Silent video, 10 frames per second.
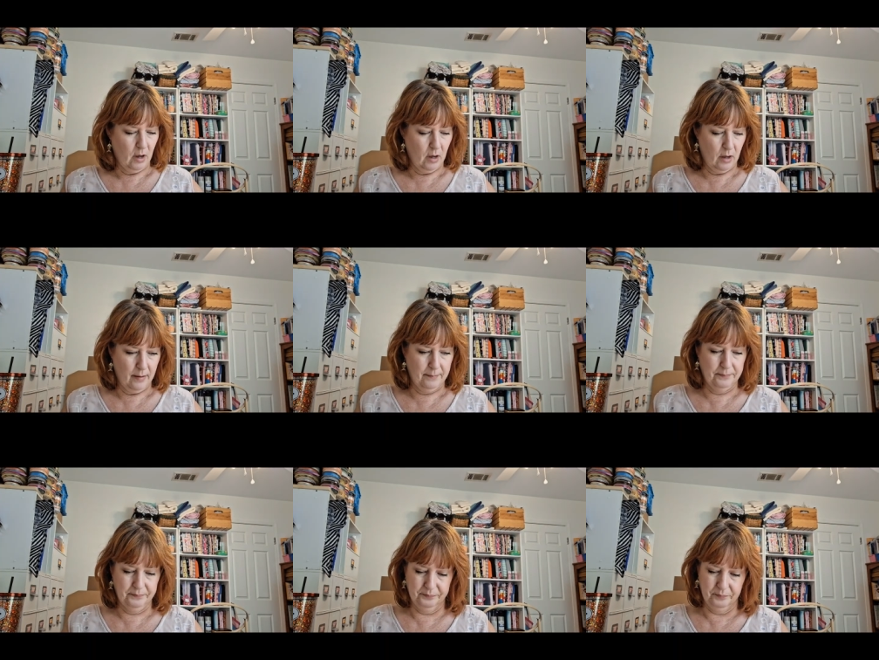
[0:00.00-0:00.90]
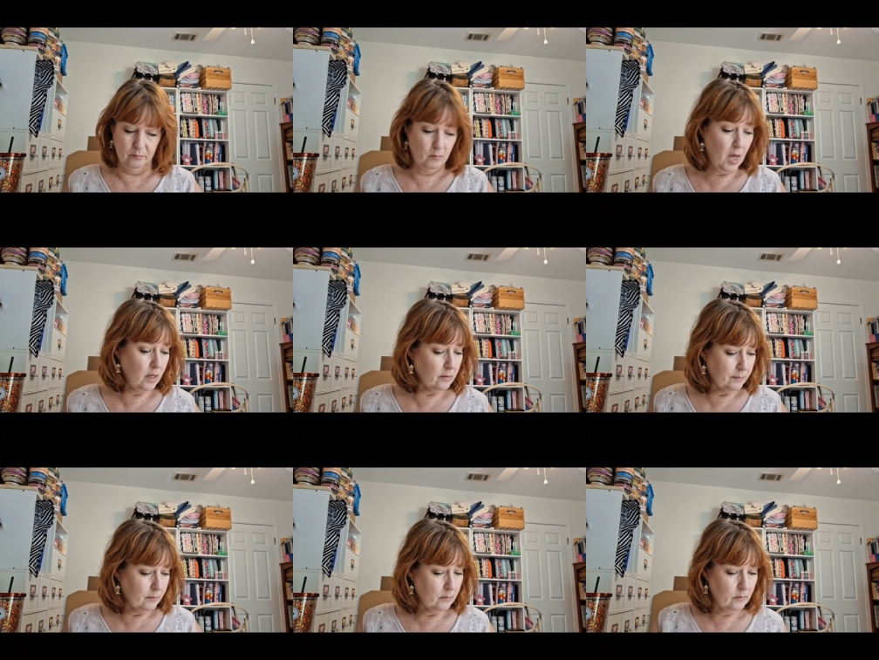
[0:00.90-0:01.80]
But
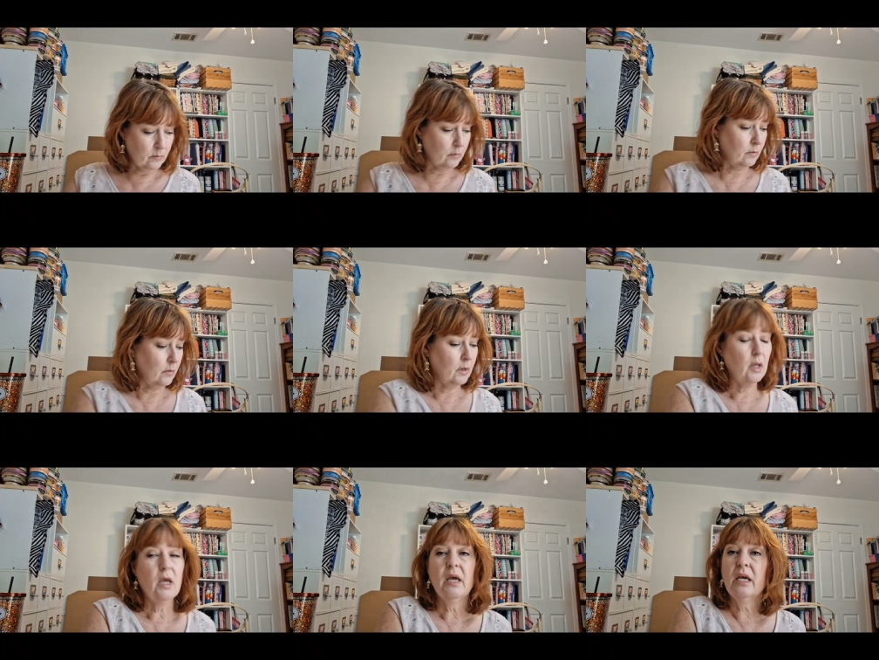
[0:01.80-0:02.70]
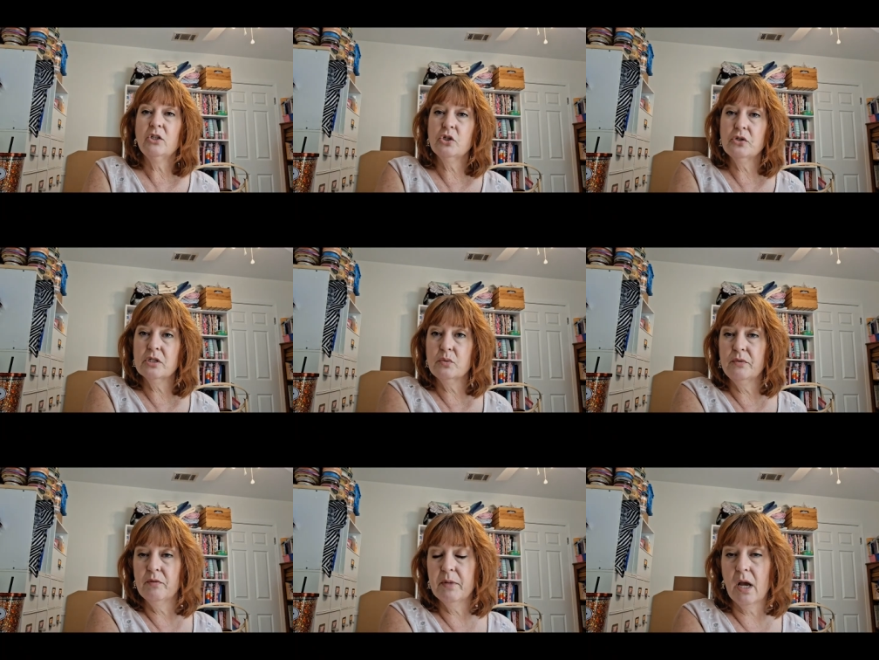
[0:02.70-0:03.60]
he chose this
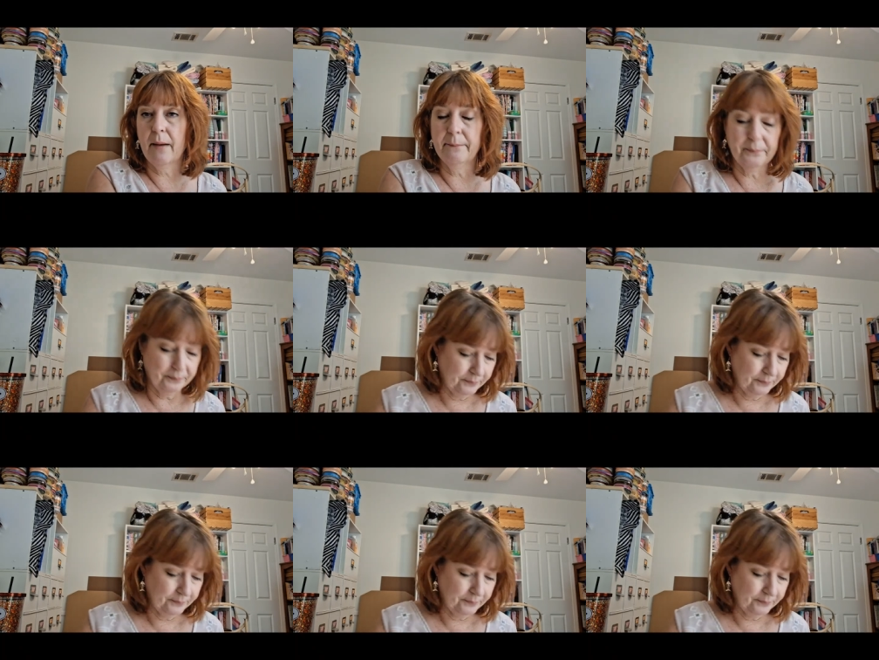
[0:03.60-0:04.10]
one from the cup.